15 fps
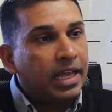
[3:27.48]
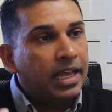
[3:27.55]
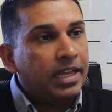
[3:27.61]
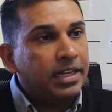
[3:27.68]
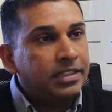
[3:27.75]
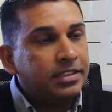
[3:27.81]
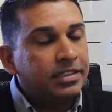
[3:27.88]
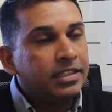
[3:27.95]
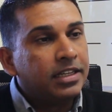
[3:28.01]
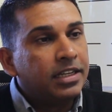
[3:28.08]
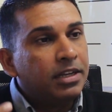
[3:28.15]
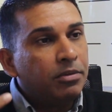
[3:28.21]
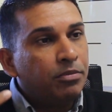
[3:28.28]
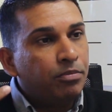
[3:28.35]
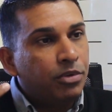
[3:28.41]
and
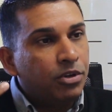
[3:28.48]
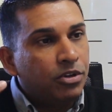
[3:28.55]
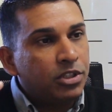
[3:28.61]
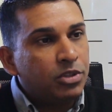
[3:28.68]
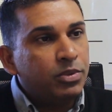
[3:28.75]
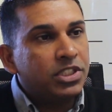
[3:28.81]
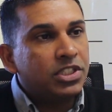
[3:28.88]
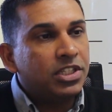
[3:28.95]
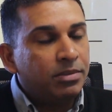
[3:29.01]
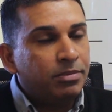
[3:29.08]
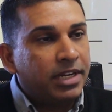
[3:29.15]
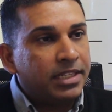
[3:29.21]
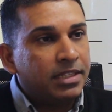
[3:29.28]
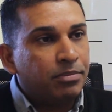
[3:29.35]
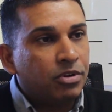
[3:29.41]
because we
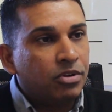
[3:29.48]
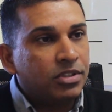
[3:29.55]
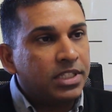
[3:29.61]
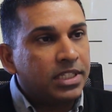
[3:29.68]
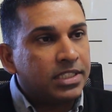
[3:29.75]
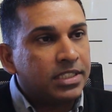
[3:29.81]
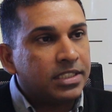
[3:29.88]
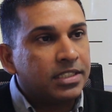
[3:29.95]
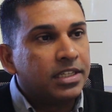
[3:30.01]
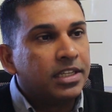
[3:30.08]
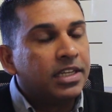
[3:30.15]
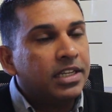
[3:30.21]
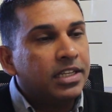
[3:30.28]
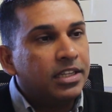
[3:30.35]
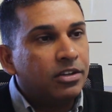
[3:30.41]
streamline the processes,
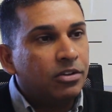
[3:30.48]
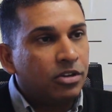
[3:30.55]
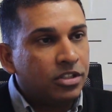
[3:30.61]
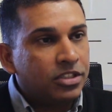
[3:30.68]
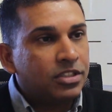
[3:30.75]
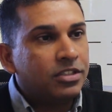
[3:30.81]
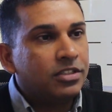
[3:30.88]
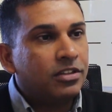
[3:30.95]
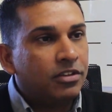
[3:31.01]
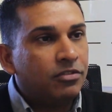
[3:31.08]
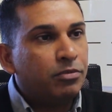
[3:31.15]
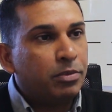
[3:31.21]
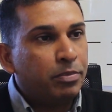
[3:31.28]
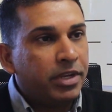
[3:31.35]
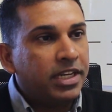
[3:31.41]
the cost of
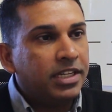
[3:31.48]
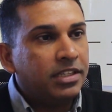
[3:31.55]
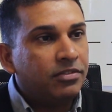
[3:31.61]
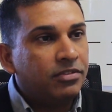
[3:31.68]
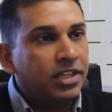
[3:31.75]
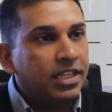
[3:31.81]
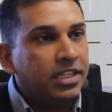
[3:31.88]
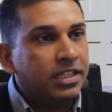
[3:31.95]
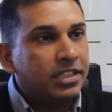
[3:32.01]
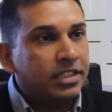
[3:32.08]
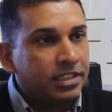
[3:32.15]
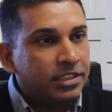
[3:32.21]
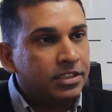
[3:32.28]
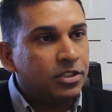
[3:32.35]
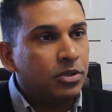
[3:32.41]
preparing the vehicle
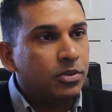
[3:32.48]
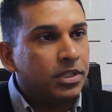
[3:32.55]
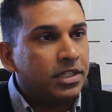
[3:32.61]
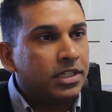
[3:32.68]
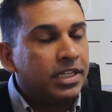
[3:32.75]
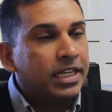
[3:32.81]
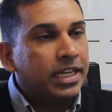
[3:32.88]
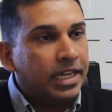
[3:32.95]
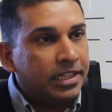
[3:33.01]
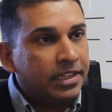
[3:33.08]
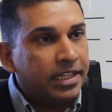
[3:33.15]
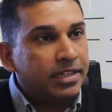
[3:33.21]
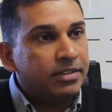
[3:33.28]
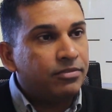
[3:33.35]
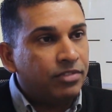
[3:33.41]
is lower, and
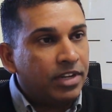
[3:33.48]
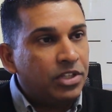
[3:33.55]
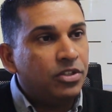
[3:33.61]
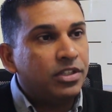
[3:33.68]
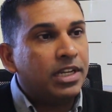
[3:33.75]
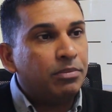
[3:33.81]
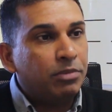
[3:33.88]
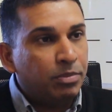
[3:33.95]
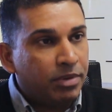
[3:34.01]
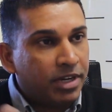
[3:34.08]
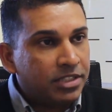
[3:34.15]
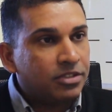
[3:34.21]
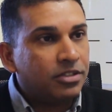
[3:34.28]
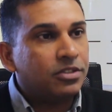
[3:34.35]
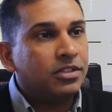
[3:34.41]
that value can be
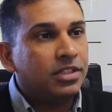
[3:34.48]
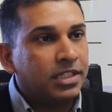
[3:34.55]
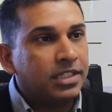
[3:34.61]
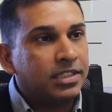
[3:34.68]
passed on to the